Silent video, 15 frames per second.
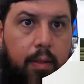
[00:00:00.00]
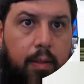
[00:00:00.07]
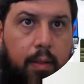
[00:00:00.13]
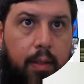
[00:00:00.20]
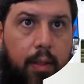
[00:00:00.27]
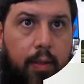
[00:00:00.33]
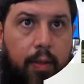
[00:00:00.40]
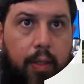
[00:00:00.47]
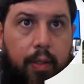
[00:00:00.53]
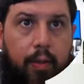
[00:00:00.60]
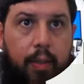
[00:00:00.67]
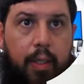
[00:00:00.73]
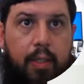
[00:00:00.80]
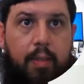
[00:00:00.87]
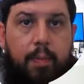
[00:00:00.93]
There we go.
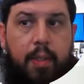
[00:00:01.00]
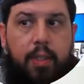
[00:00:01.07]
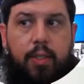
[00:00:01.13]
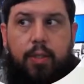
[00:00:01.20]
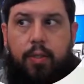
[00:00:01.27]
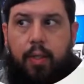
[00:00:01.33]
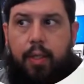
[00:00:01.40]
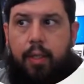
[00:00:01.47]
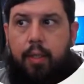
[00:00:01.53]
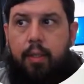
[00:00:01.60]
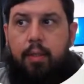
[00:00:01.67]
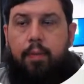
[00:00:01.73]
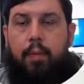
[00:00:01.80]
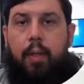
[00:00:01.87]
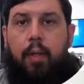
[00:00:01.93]
That's much straighter.
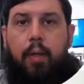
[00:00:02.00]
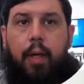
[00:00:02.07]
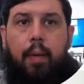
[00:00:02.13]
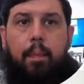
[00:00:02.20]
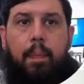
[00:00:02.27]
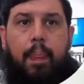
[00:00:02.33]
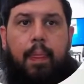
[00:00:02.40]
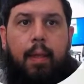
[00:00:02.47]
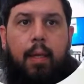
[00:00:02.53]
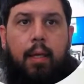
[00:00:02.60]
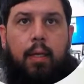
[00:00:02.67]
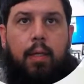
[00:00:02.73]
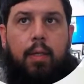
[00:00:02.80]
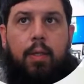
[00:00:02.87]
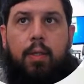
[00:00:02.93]
Okay.
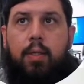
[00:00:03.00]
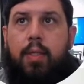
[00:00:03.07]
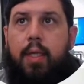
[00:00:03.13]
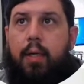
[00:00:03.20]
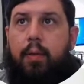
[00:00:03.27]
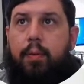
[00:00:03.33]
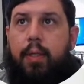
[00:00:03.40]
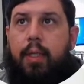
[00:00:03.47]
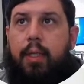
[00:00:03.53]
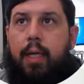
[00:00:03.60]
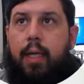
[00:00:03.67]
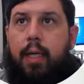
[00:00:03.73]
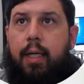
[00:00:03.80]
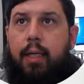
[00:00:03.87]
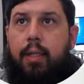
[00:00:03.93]
So now that we did
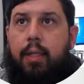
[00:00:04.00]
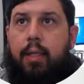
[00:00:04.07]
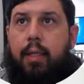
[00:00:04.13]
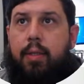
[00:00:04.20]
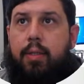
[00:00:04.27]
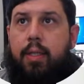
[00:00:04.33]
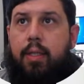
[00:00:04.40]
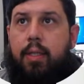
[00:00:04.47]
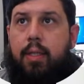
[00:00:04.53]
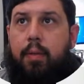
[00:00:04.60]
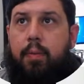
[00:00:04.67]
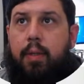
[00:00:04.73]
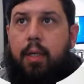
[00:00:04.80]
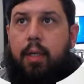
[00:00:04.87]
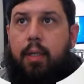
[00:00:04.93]
that, now it says double
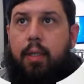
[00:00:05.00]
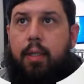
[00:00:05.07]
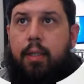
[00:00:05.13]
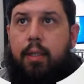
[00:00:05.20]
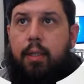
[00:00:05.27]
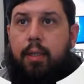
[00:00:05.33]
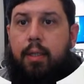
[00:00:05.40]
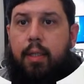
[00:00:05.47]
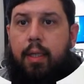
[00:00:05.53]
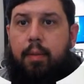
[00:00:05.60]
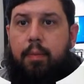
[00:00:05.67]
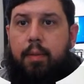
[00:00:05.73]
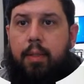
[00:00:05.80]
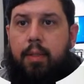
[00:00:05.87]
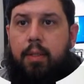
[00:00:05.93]
click the
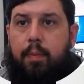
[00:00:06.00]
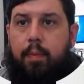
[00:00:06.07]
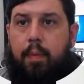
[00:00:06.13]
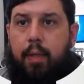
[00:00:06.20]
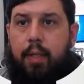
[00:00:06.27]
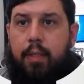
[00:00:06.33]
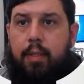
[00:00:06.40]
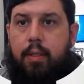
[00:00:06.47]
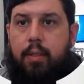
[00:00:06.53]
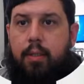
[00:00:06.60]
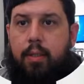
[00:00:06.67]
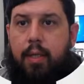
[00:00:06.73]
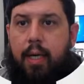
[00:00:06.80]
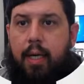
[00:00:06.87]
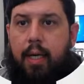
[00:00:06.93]
image to place it. So
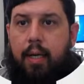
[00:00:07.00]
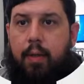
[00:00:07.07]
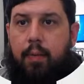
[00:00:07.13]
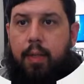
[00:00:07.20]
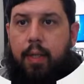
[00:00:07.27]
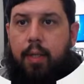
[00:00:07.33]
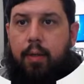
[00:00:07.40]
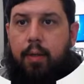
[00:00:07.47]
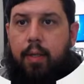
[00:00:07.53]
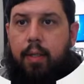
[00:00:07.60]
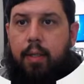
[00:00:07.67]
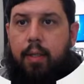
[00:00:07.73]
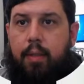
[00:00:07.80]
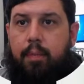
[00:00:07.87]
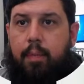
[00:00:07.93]
now we can go ahead
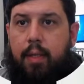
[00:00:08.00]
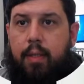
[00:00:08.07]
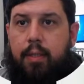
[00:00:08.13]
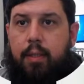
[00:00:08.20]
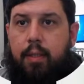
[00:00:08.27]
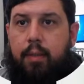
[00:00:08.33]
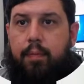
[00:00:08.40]
and place it.